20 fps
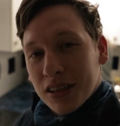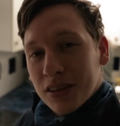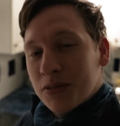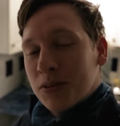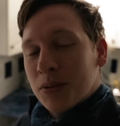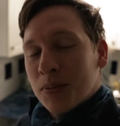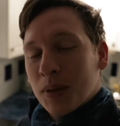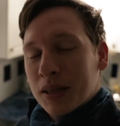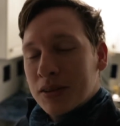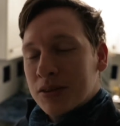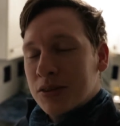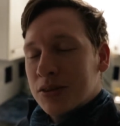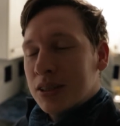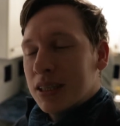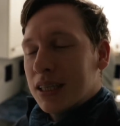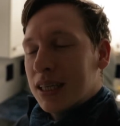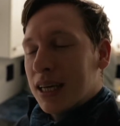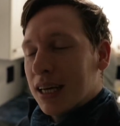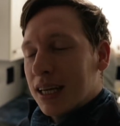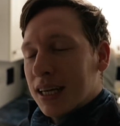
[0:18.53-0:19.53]
if the
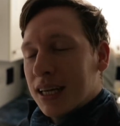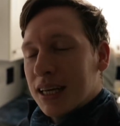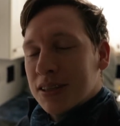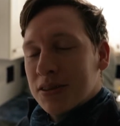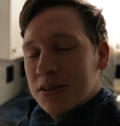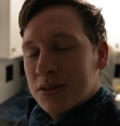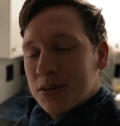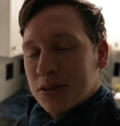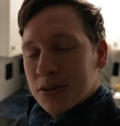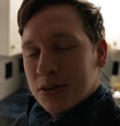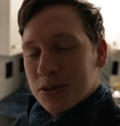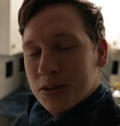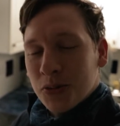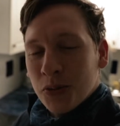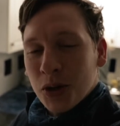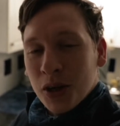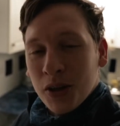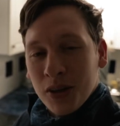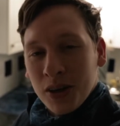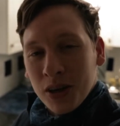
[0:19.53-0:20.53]
battery can last us the
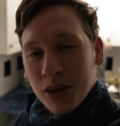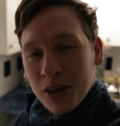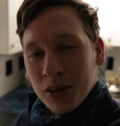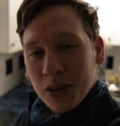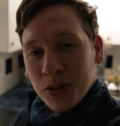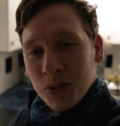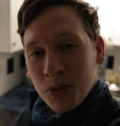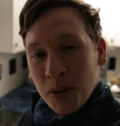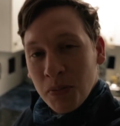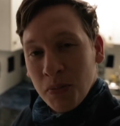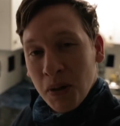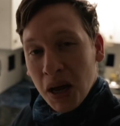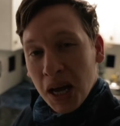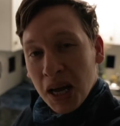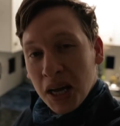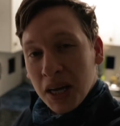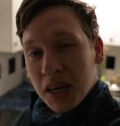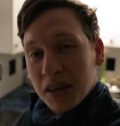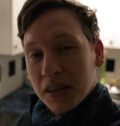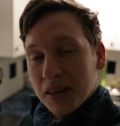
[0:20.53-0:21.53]
way there and the way
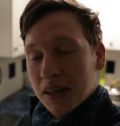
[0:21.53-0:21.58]
back,